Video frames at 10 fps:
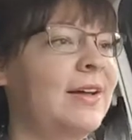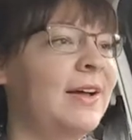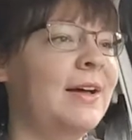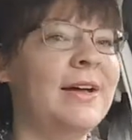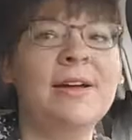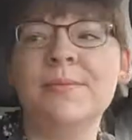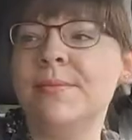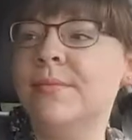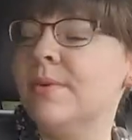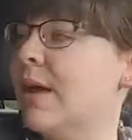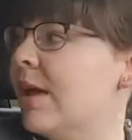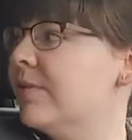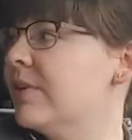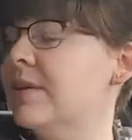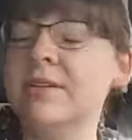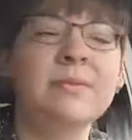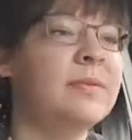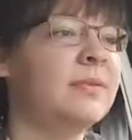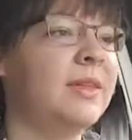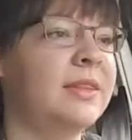I have to,
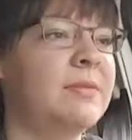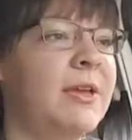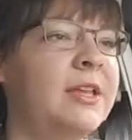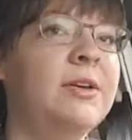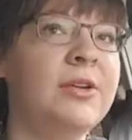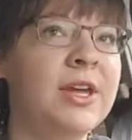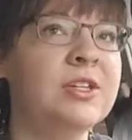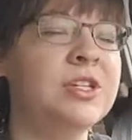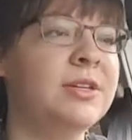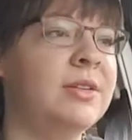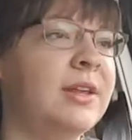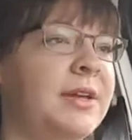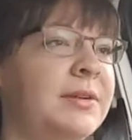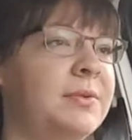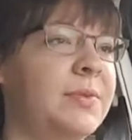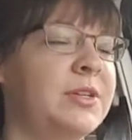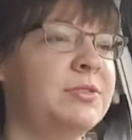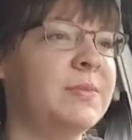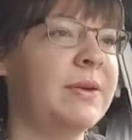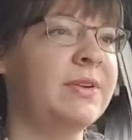like, the main location that I will be
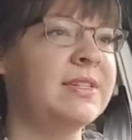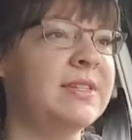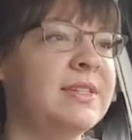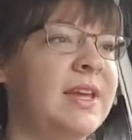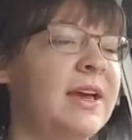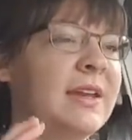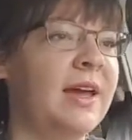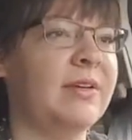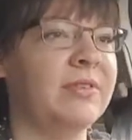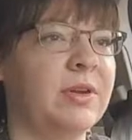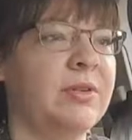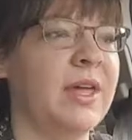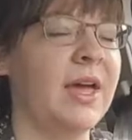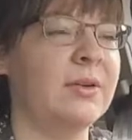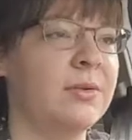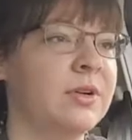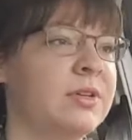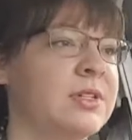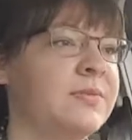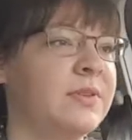doing my residency at, I have to go to the
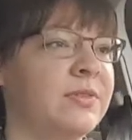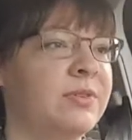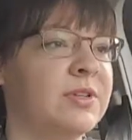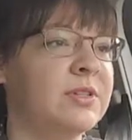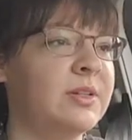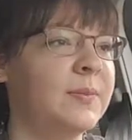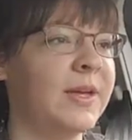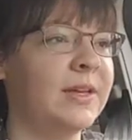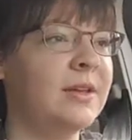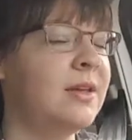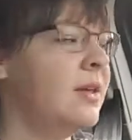headquarters for the first little bit,